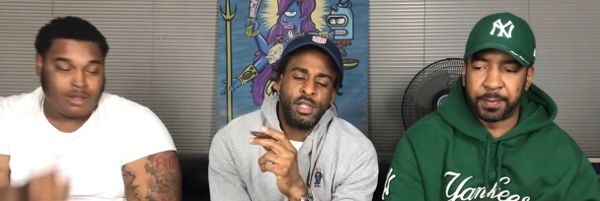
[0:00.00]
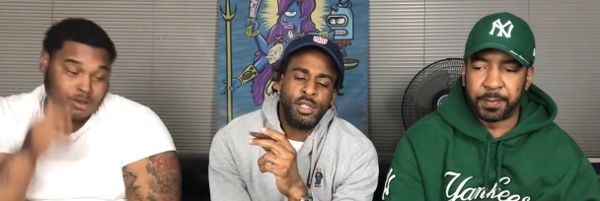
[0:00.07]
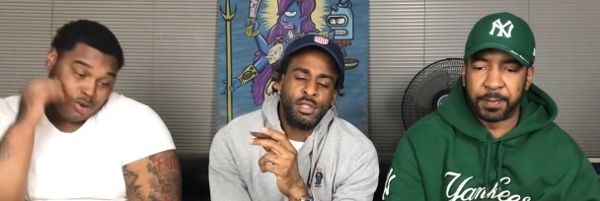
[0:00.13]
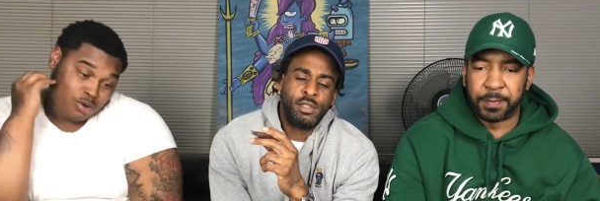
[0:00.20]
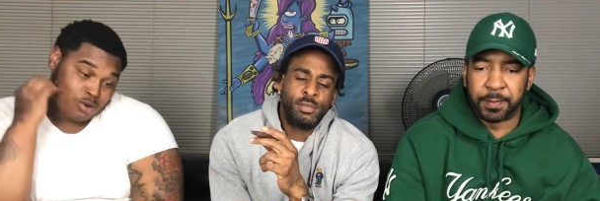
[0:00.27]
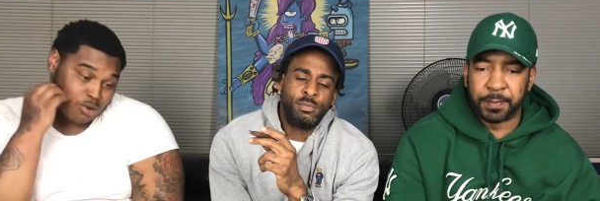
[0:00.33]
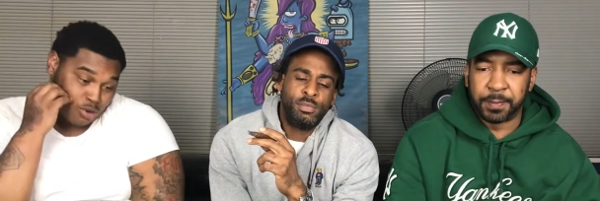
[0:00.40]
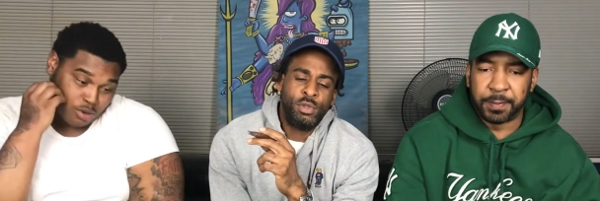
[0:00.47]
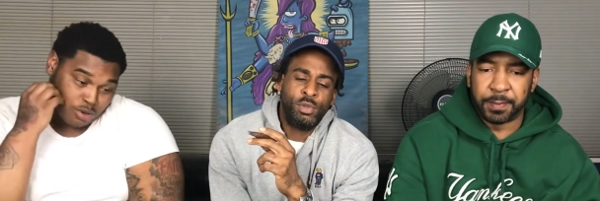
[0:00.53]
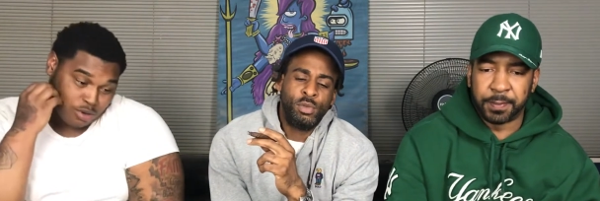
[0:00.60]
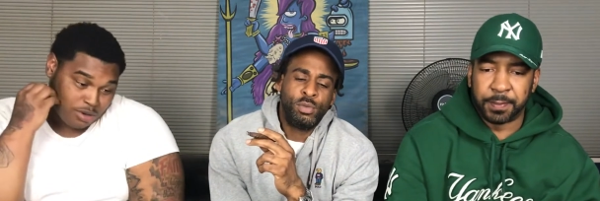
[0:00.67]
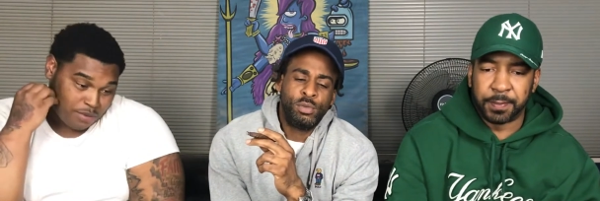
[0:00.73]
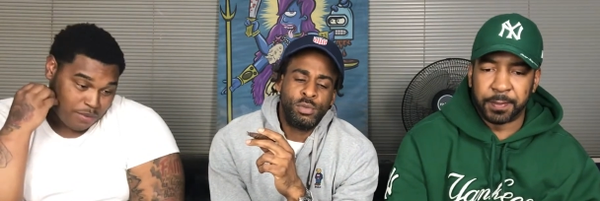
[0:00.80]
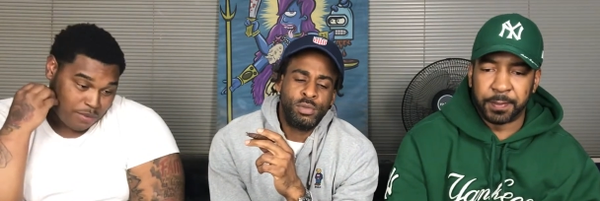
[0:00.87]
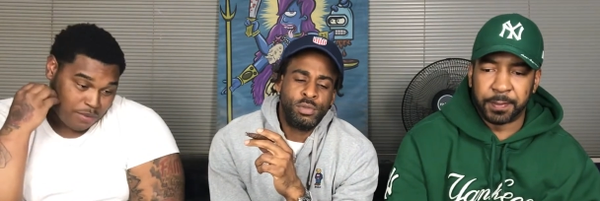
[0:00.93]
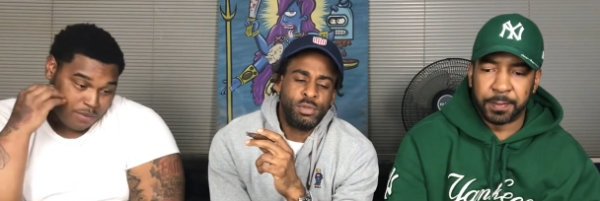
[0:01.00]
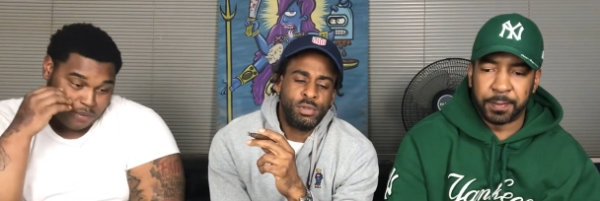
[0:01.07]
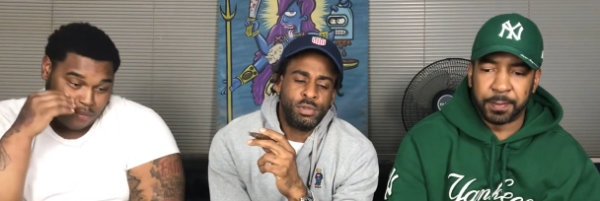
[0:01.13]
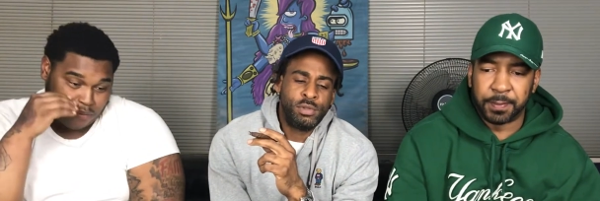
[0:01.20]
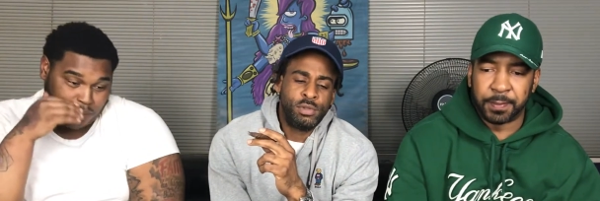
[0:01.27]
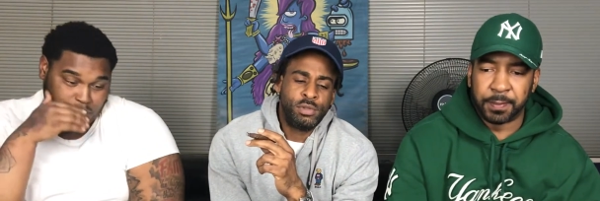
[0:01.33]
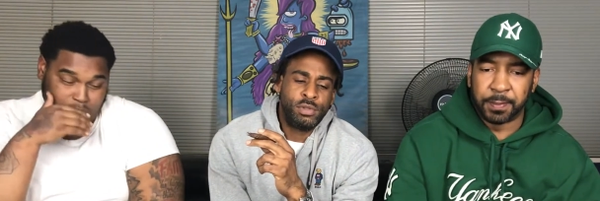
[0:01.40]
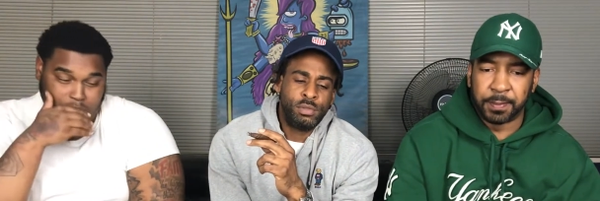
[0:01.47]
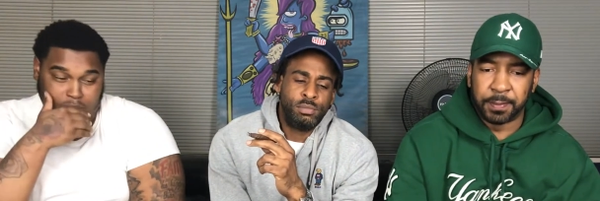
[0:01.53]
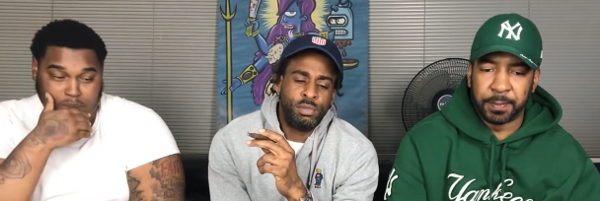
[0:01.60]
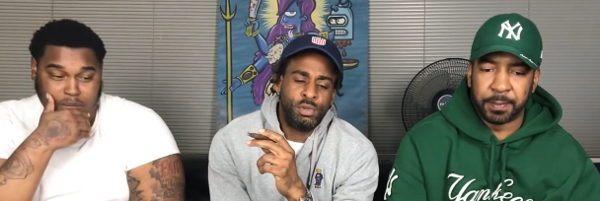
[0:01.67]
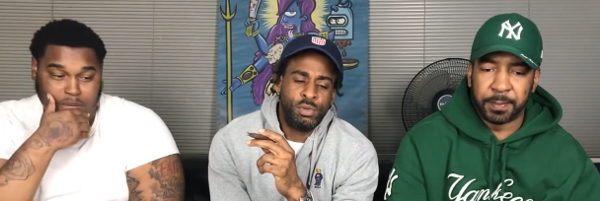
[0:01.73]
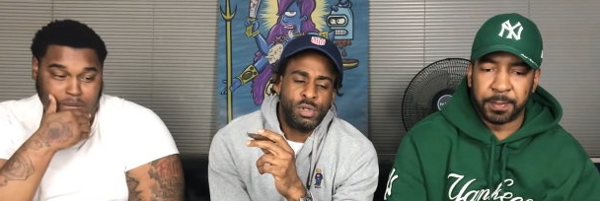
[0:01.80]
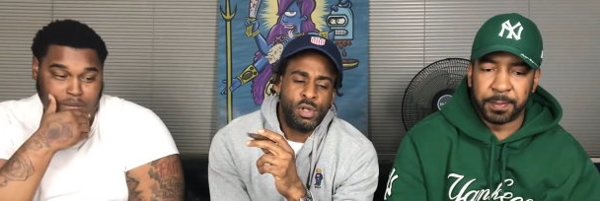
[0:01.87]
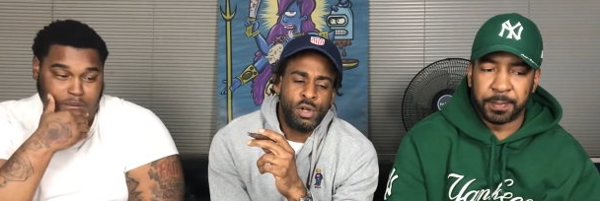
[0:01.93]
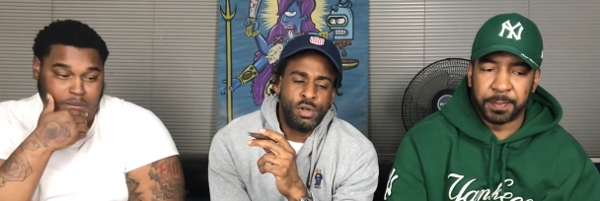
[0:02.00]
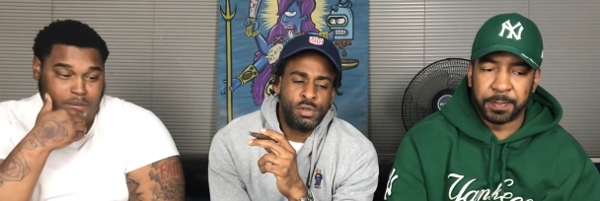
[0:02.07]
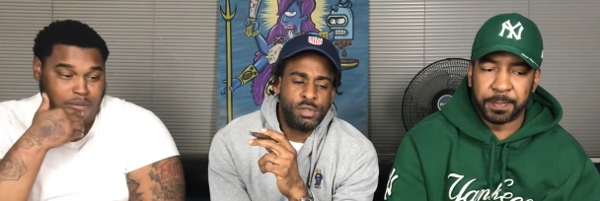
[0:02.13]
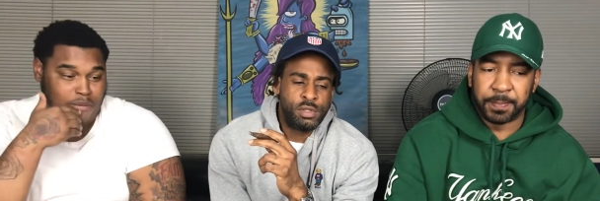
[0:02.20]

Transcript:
Speaker 1: The blue, the blue nerds.